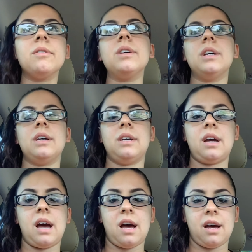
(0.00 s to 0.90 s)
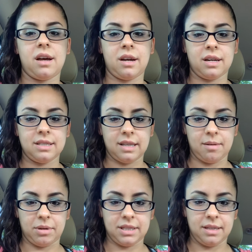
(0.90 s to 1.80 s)
I gotta
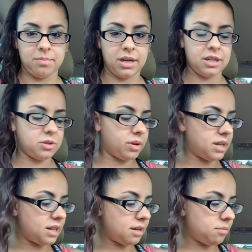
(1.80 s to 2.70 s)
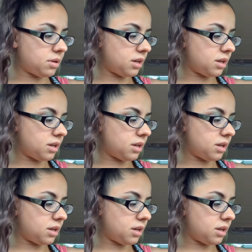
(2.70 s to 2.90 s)
slide my seat back so I can get